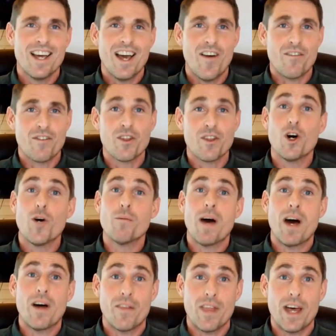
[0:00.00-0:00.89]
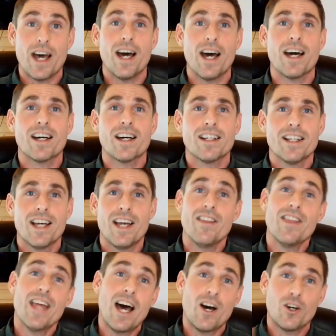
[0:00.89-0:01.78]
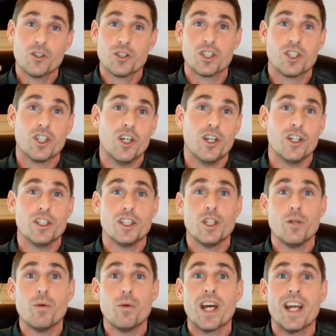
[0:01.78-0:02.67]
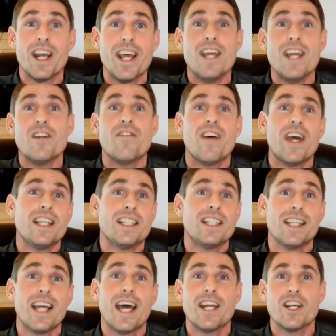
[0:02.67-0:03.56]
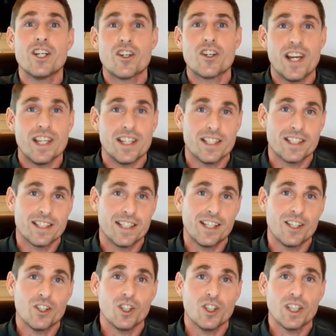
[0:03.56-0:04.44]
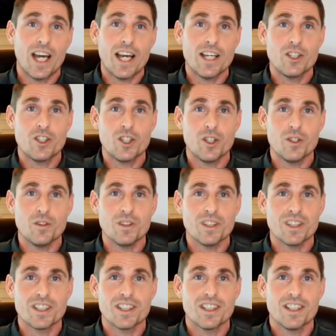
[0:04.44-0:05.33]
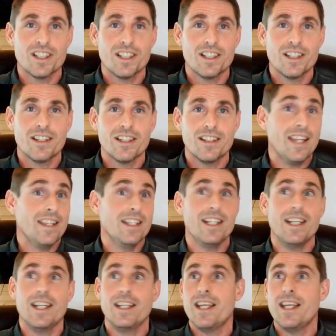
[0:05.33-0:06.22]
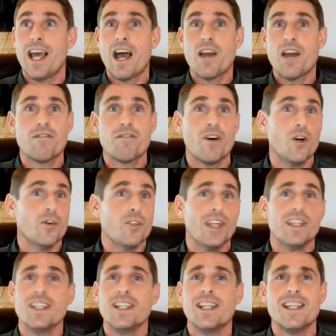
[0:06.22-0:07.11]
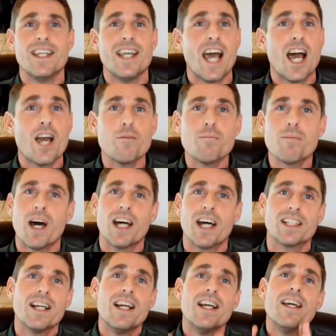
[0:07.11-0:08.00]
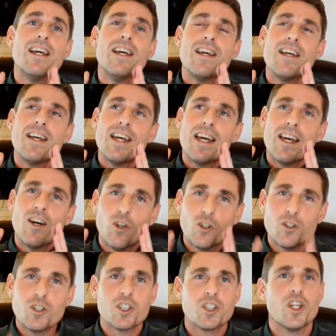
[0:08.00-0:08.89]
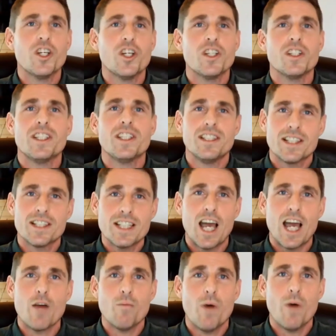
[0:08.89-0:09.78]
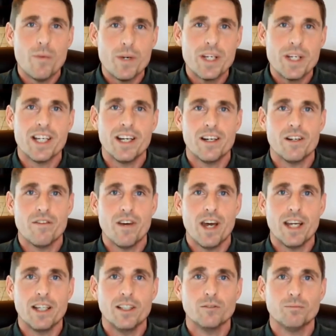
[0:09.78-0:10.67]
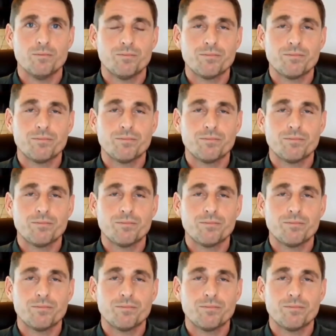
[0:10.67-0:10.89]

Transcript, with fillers: I've thought about that. In that uncertainty, we're going to innovate again and create this thing called iTunes. Then they did the iPhone, then they did the iPad. Uncertainty is a time where we can innovate.